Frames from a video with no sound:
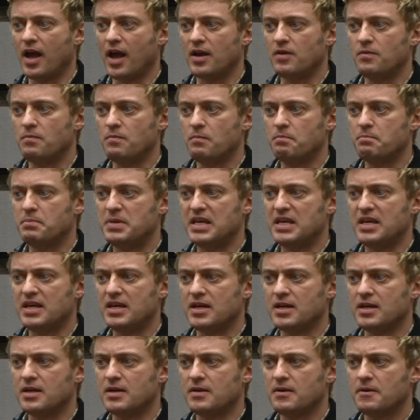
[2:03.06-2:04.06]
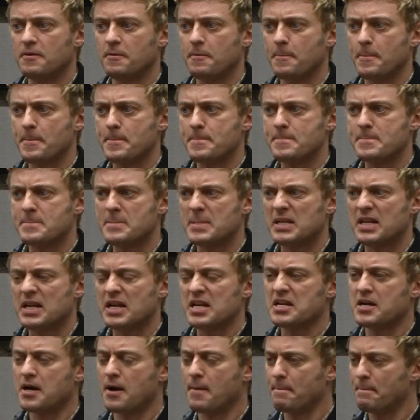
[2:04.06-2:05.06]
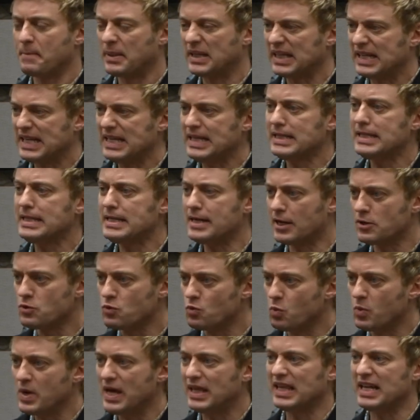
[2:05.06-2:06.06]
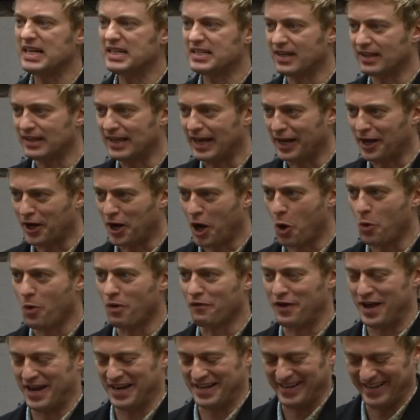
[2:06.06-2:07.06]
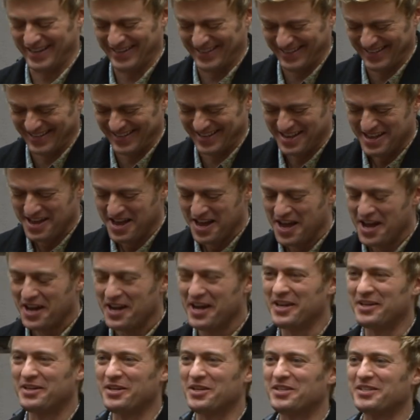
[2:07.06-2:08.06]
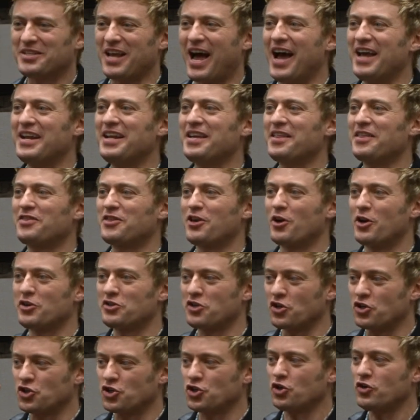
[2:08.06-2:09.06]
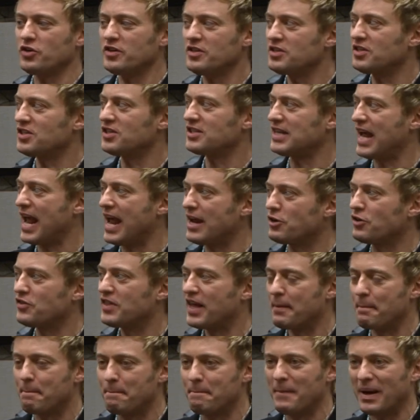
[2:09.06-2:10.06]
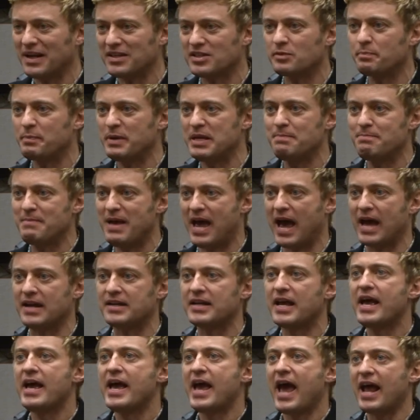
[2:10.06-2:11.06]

and being completely unwilling to let go of it, deciding that there is a certain standard that must be met,